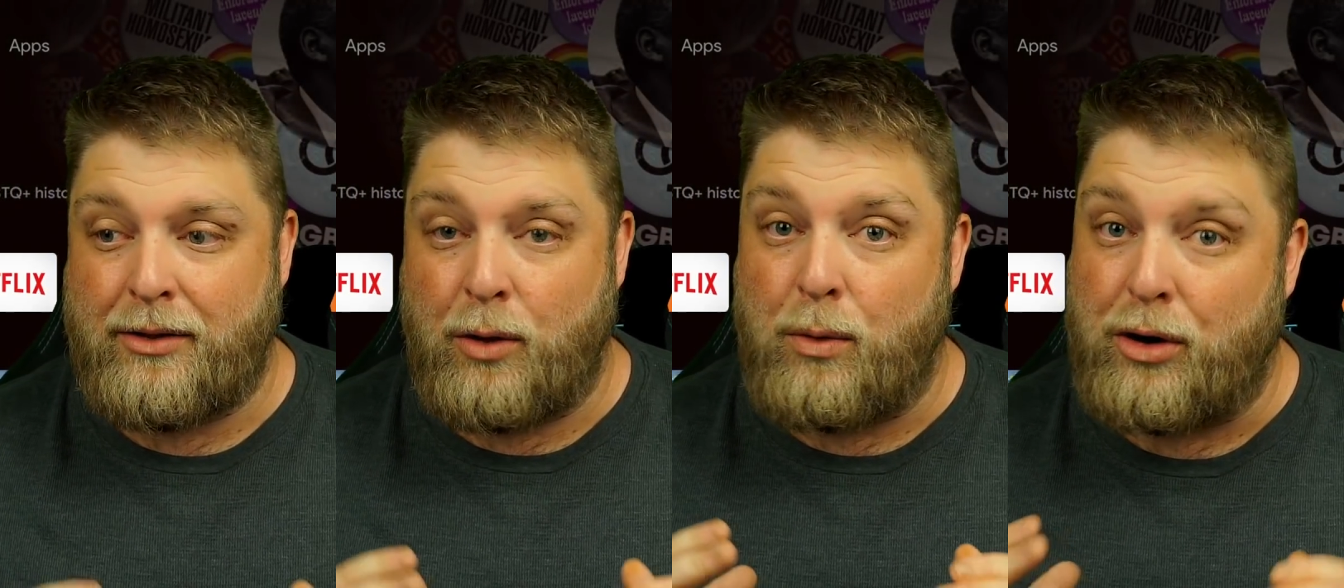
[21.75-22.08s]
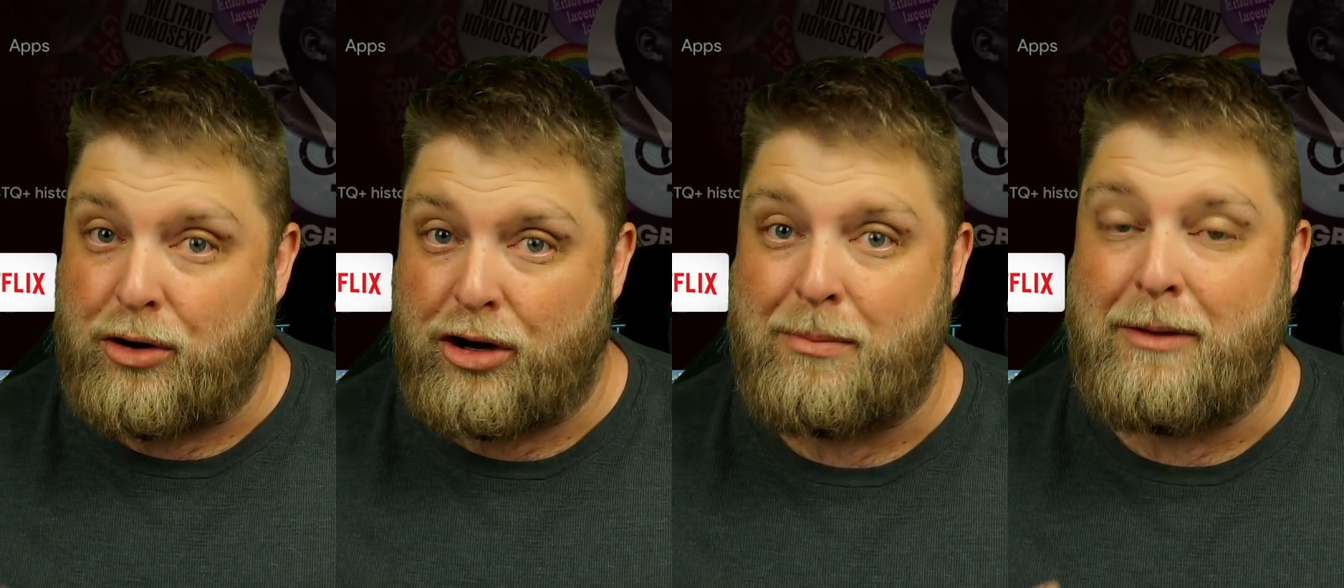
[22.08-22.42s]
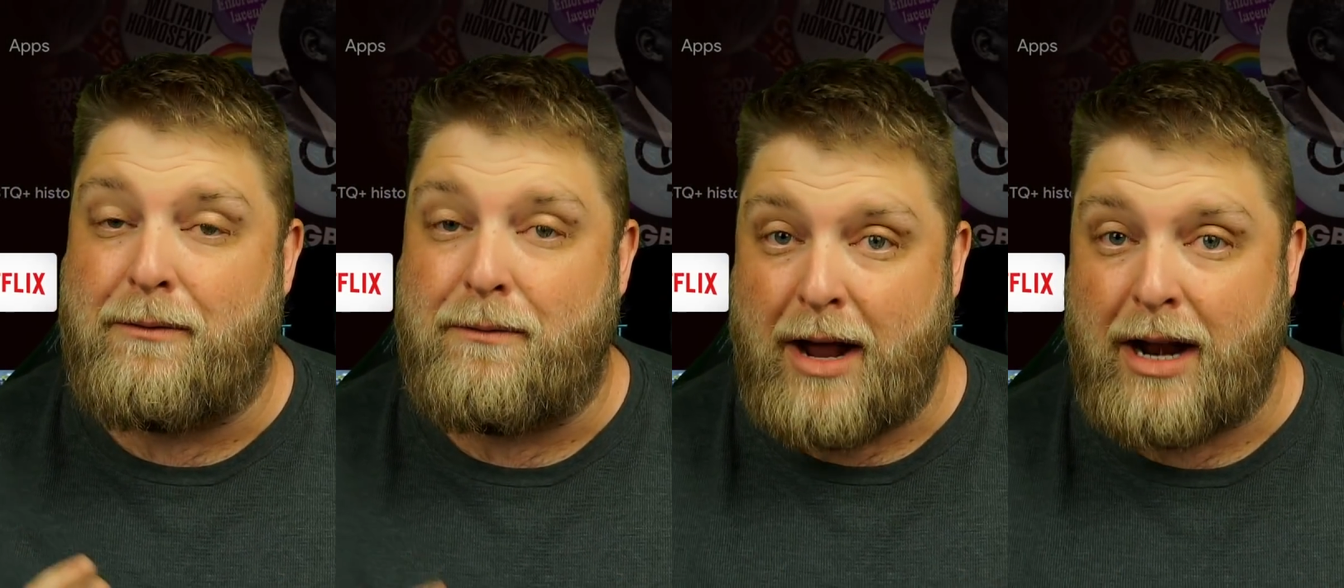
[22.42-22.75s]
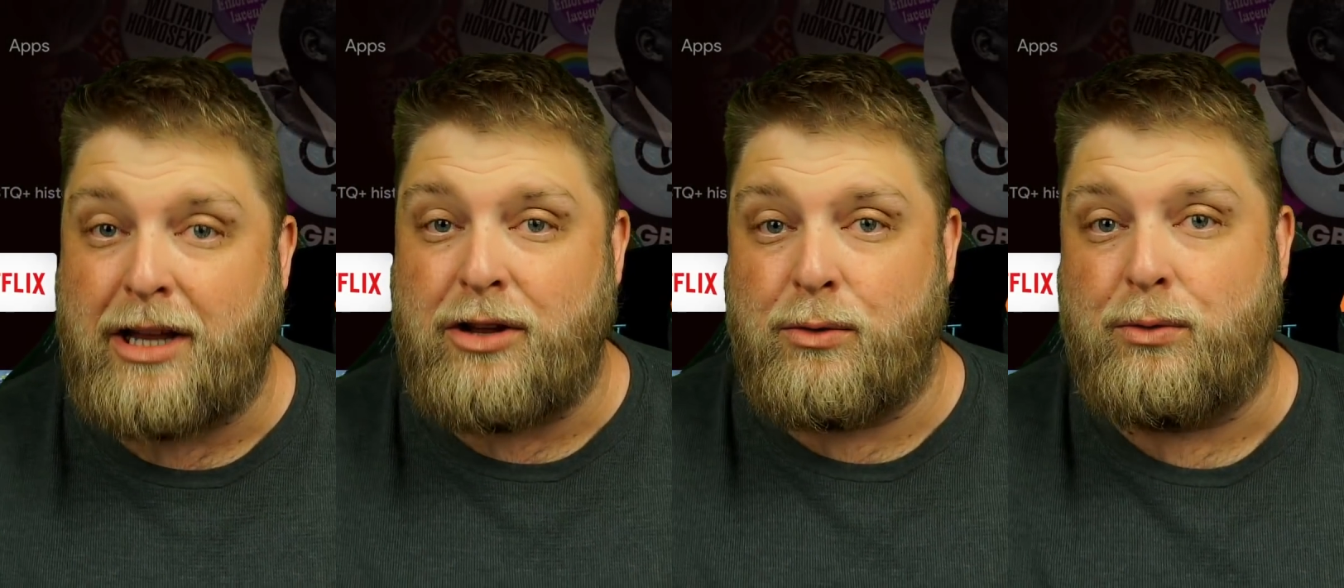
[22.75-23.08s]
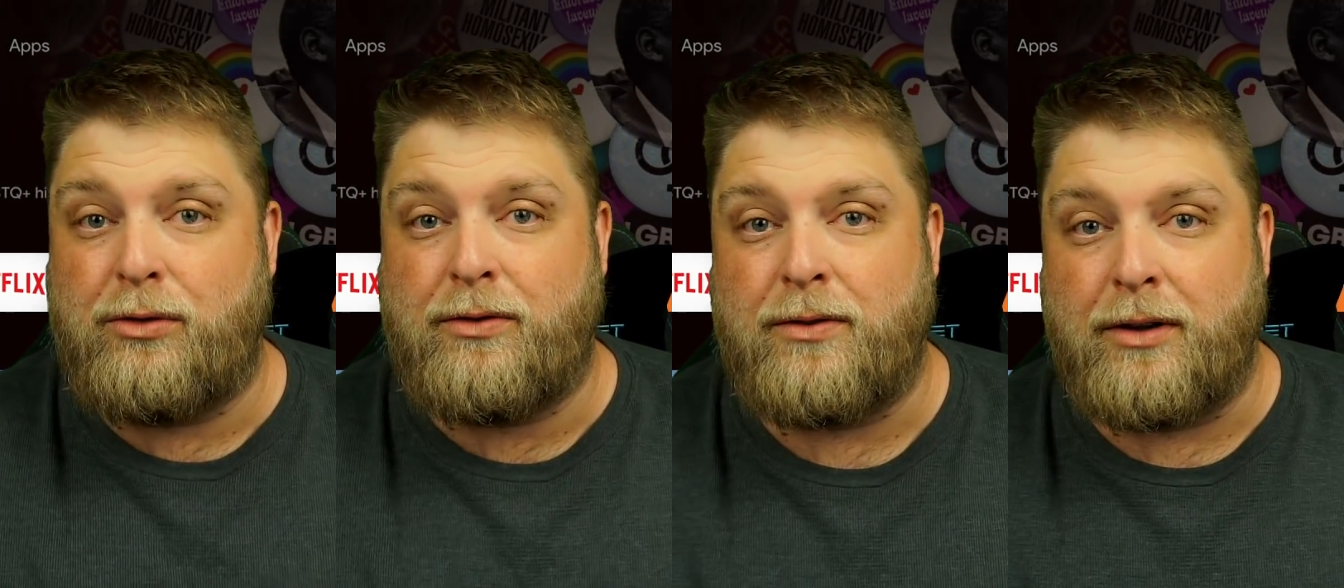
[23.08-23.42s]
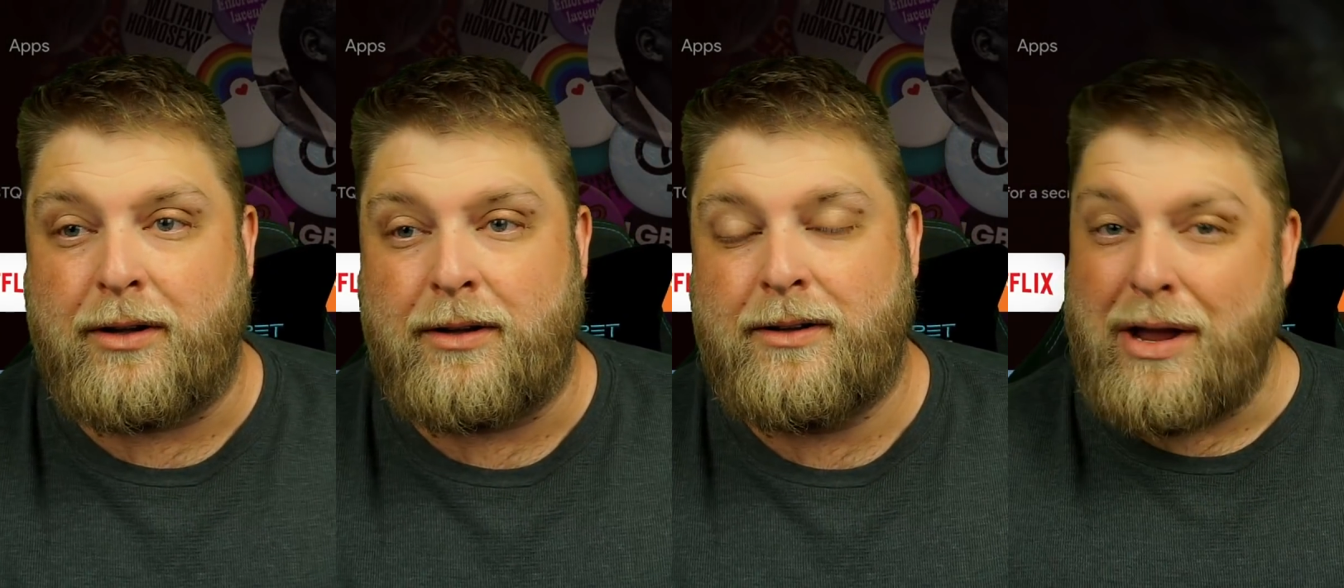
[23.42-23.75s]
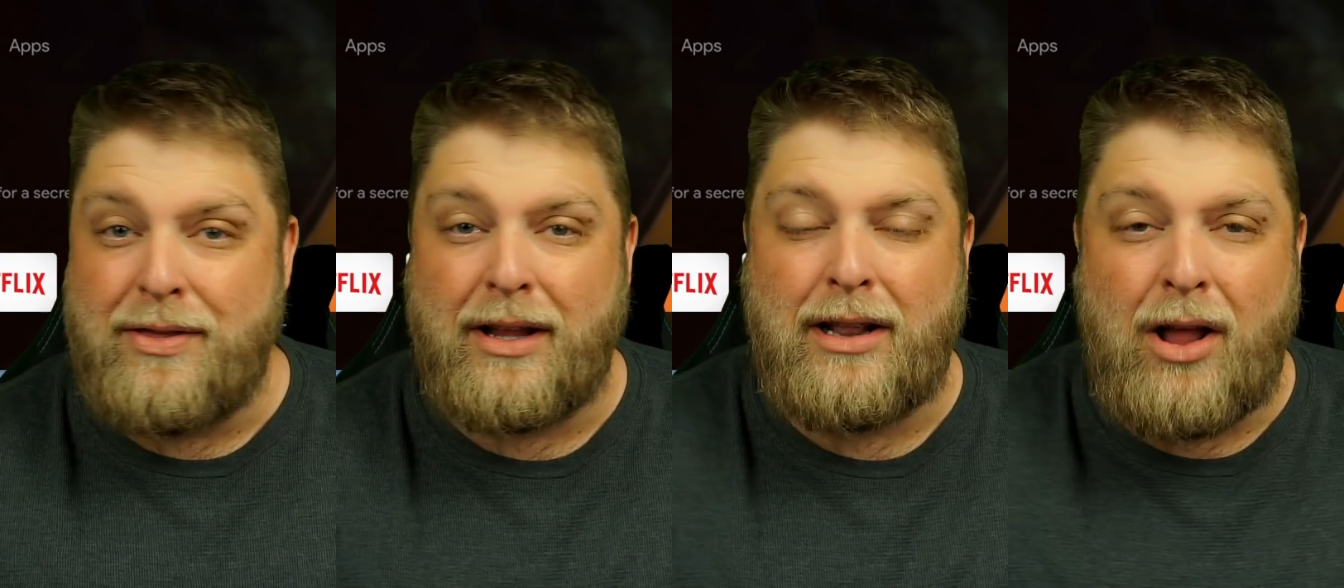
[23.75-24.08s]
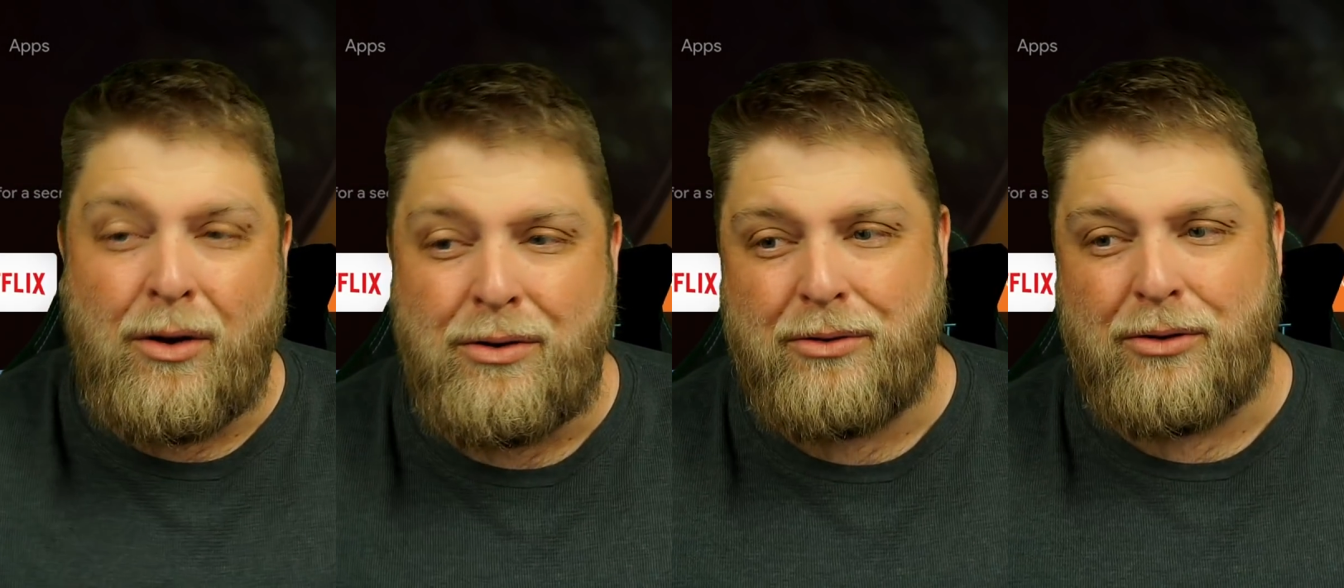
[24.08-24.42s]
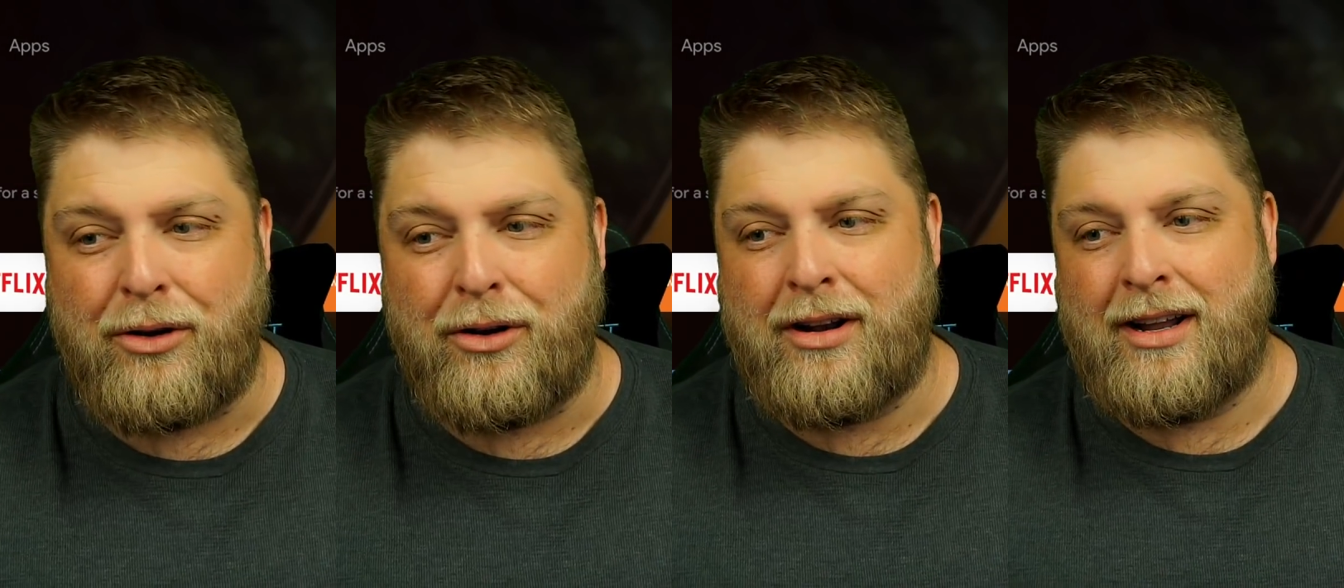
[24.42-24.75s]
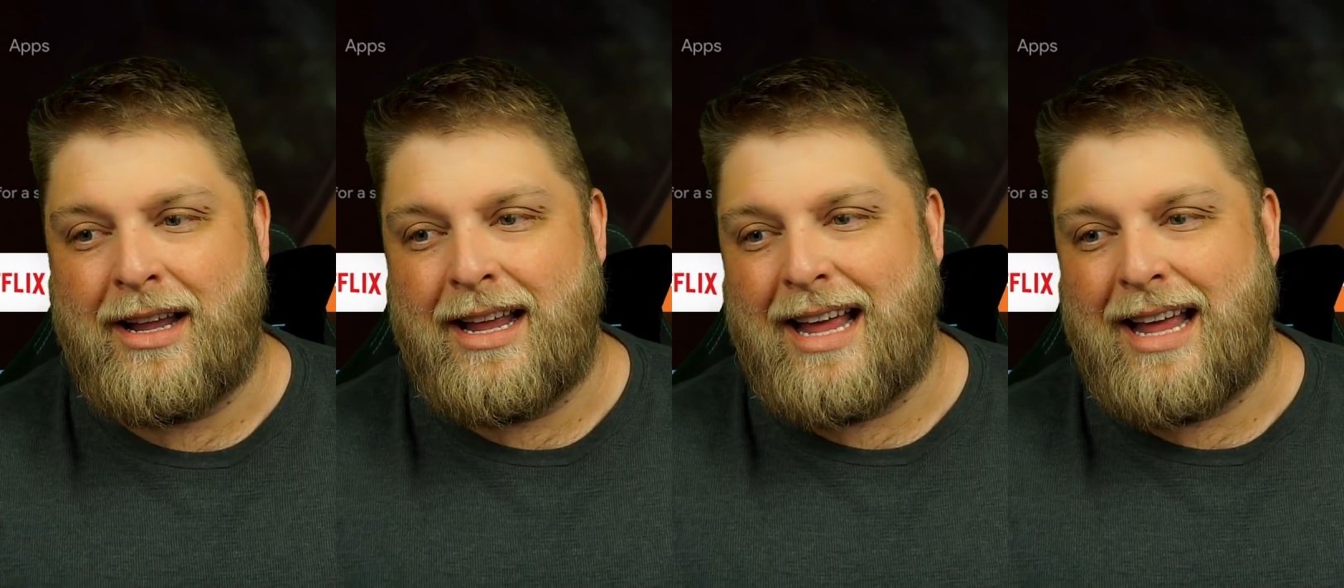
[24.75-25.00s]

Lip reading: that were going to be very useful. But in the long run,